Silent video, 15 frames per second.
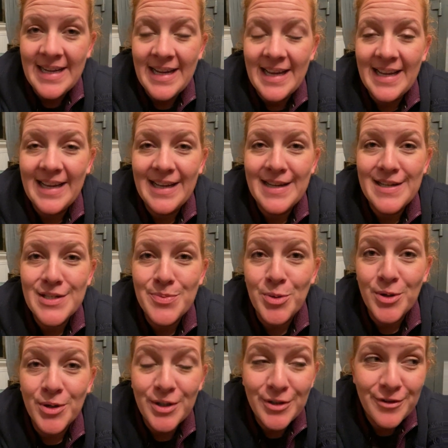is
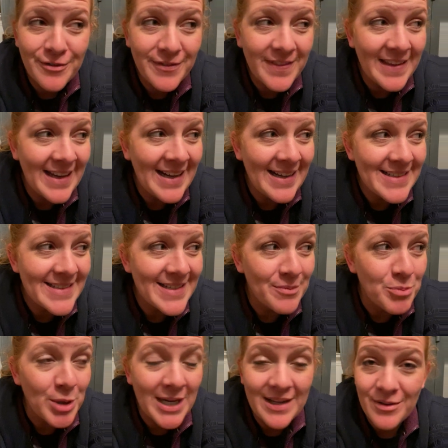proof that
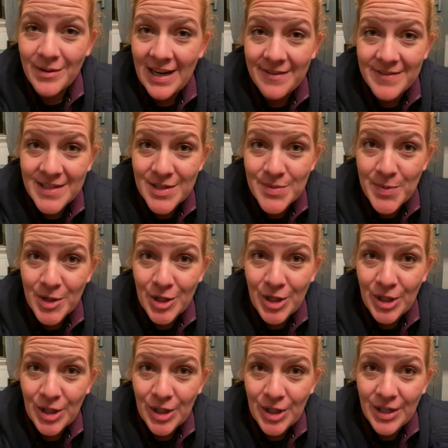Brad
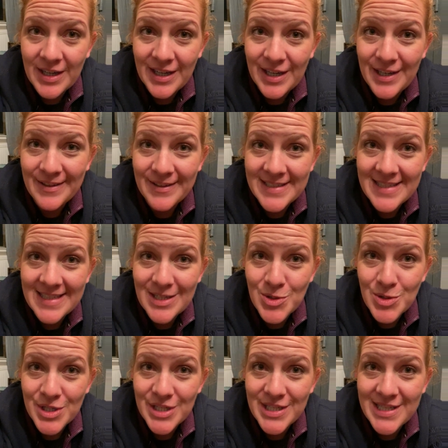Raffensperger, who is the
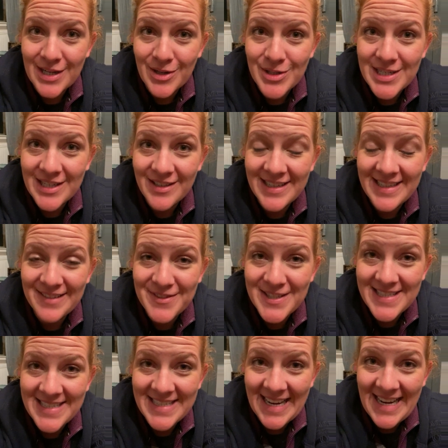Georgia Secretary of
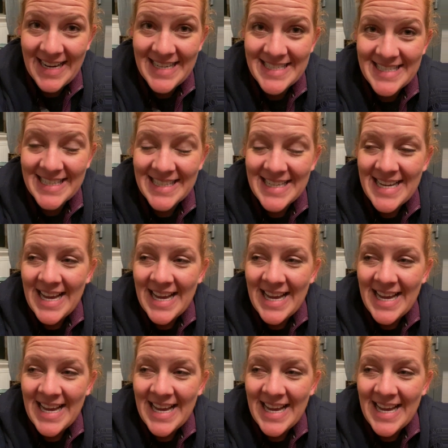State,